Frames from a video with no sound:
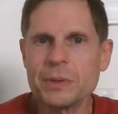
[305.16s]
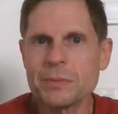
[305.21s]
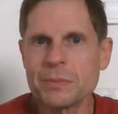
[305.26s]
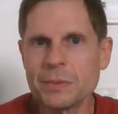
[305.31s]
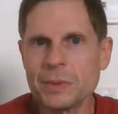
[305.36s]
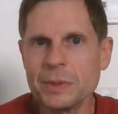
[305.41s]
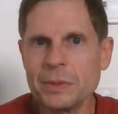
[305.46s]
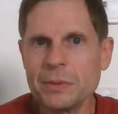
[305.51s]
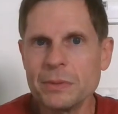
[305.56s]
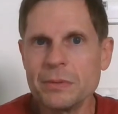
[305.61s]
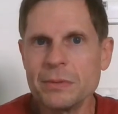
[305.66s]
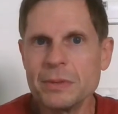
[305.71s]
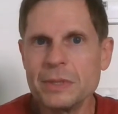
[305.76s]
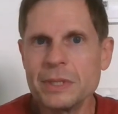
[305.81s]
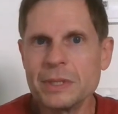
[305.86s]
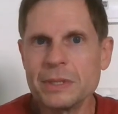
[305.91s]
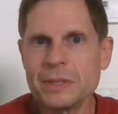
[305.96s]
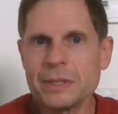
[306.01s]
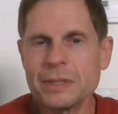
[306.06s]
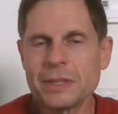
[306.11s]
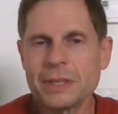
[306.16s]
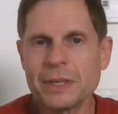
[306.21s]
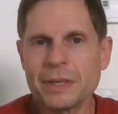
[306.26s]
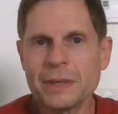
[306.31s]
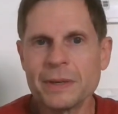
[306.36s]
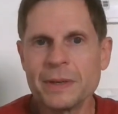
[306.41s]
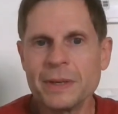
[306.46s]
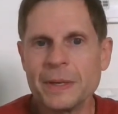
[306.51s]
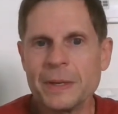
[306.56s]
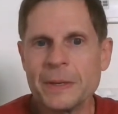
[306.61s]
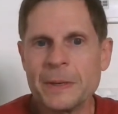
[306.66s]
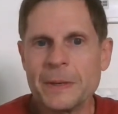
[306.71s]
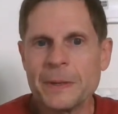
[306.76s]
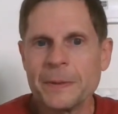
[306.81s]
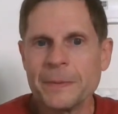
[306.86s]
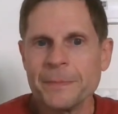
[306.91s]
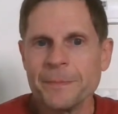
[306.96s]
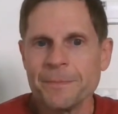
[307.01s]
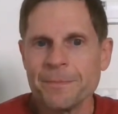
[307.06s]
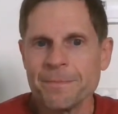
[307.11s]
and rude. And
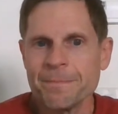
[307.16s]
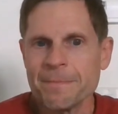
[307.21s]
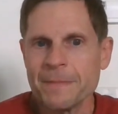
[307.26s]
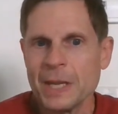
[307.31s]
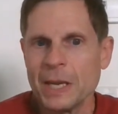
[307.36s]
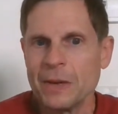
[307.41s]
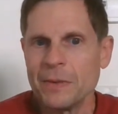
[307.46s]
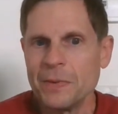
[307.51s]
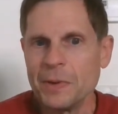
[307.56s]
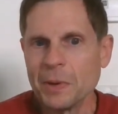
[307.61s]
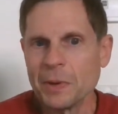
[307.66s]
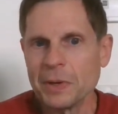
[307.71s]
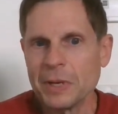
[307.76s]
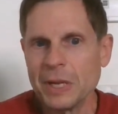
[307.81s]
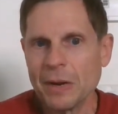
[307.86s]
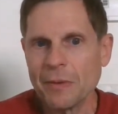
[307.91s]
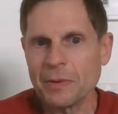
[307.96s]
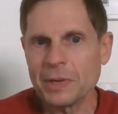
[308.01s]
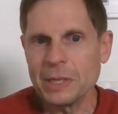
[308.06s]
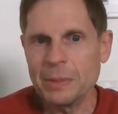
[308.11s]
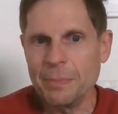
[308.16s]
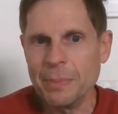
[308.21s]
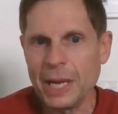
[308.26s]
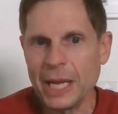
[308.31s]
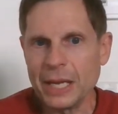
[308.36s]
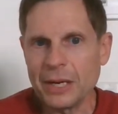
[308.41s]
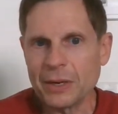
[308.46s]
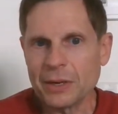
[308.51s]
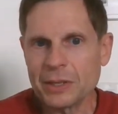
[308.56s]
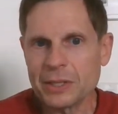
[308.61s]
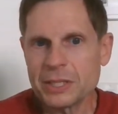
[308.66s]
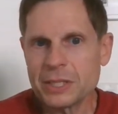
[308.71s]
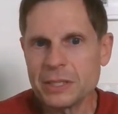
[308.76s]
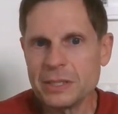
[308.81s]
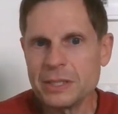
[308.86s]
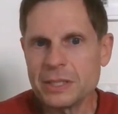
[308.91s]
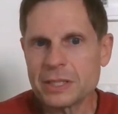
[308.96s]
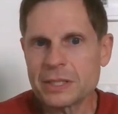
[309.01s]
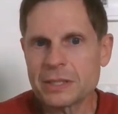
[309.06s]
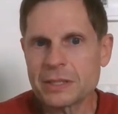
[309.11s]
if you were to ever debate her,
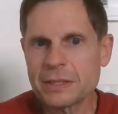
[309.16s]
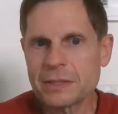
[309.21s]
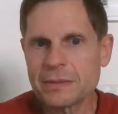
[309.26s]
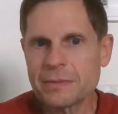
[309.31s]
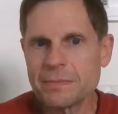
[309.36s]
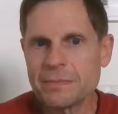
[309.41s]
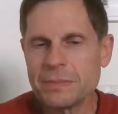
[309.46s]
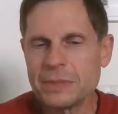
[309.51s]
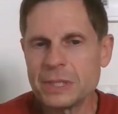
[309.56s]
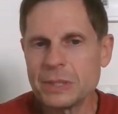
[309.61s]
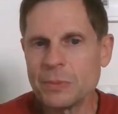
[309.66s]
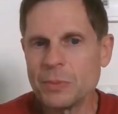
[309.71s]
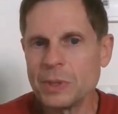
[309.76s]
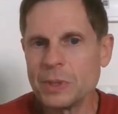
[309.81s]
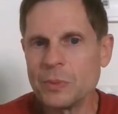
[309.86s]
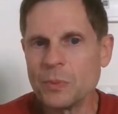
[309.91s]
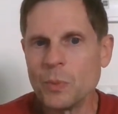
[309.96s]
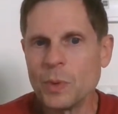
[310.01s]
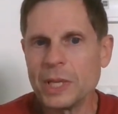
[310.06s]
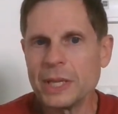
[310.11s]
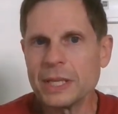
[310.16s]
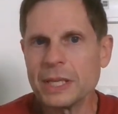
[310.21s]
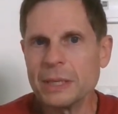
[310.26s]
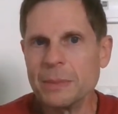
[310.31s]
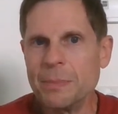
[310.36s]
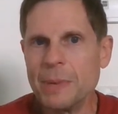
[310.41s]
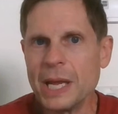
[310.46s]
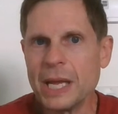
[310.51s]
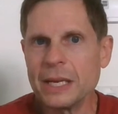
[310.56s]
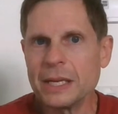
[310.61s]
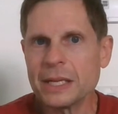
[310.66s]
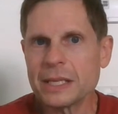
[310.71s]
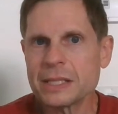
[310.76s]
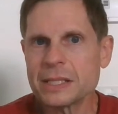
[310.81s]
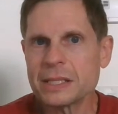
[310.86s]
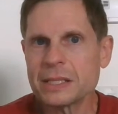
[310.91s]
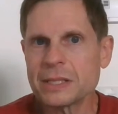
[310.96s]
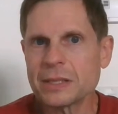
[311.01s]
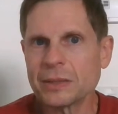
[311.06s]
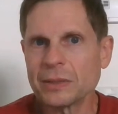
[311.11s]
she wouldn't win the debate
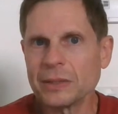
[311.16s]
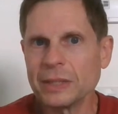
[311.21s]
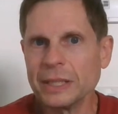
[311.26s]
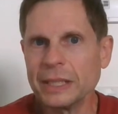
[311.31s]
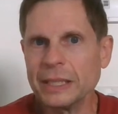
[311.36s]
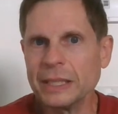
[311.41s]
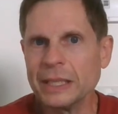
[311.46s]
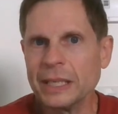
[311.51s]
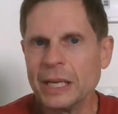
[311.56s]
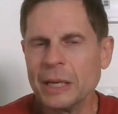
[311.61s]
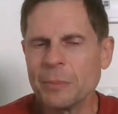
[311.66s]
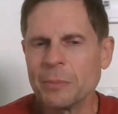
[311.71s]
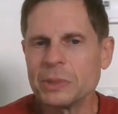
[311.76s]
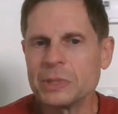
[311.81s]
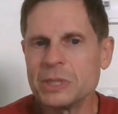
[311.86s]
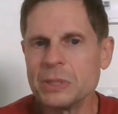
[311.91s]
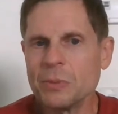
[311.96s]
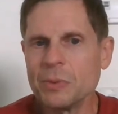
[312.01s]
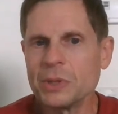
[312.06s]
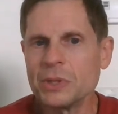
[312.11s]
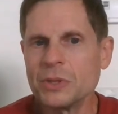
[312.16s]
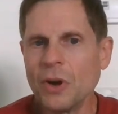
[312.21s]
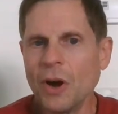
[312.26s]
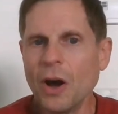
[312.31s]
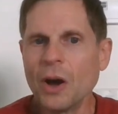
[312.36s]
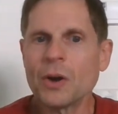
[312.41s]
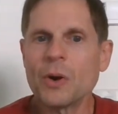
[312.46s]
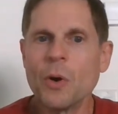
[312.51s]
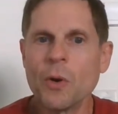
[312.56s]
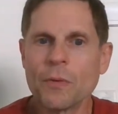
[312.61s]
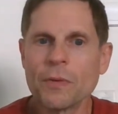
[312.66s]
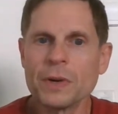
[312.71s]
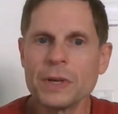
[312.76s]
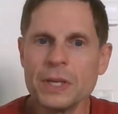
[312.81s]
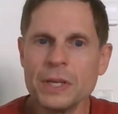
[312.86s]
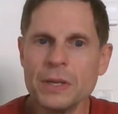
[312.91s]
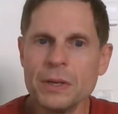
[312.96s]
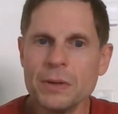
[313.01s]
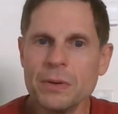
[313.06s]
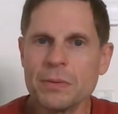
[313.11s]
necessarily, but she would talk over
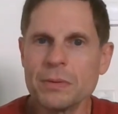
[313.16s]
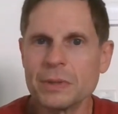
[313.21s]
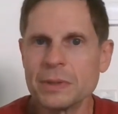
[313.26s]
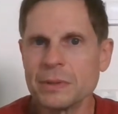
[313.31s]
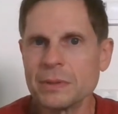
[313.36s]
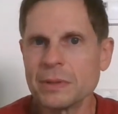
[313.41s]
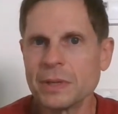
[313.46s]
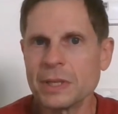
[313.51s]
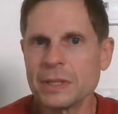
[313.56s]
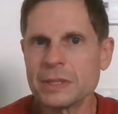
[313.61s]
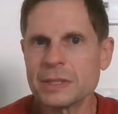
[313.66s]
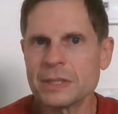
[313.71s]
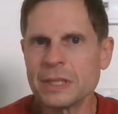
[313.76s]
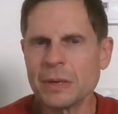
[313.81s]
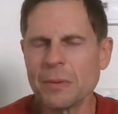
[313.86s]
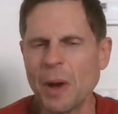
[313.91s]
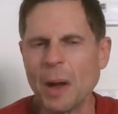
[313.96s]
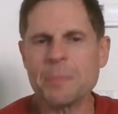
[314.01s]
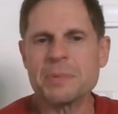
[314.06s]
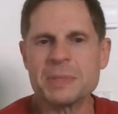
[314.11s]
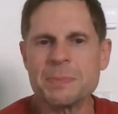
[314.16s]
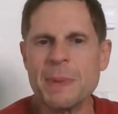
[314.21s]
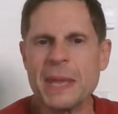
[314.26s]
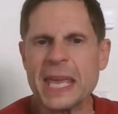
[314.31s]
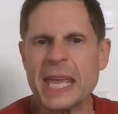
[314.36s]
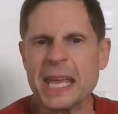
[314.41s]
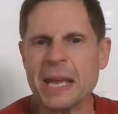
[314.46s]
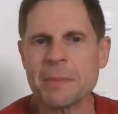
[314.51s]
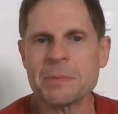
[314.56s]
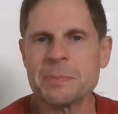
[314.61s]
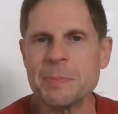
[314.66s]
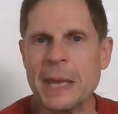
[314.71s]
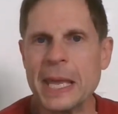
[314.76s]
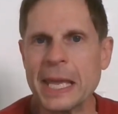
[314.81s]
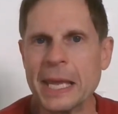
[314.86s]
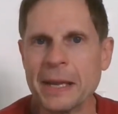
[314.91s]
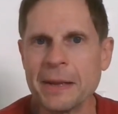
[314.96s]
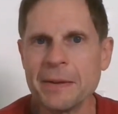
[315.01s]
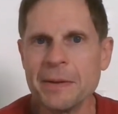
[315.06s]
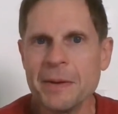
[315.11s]
you and say, well, I'm speaking,"
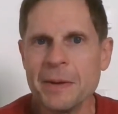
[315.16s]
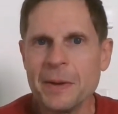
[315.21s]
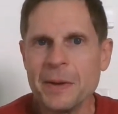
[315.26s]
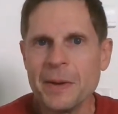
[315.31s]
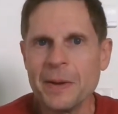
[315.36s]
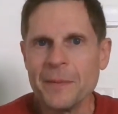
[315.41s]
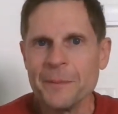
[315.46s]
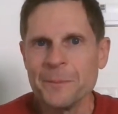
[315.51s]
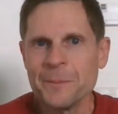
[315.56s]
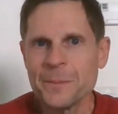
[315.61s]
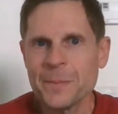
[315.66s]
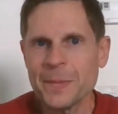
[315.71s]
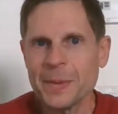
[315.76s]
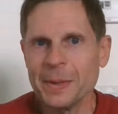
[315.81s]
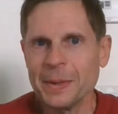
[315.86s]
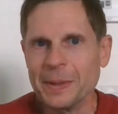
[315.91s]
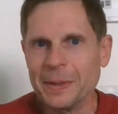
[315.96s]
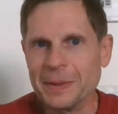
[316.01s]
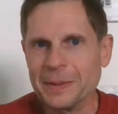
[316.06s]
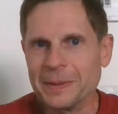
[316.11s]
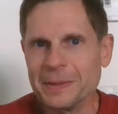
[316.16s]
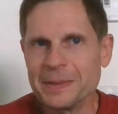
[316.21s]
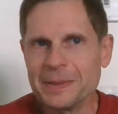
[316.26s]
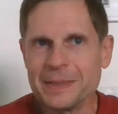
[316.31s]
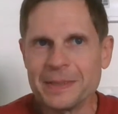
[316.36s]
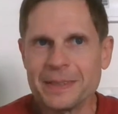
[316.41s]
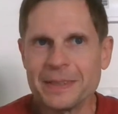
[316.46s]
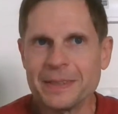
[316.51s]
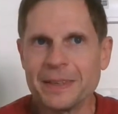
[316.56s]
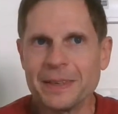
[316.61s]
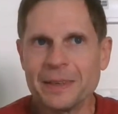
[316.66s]
and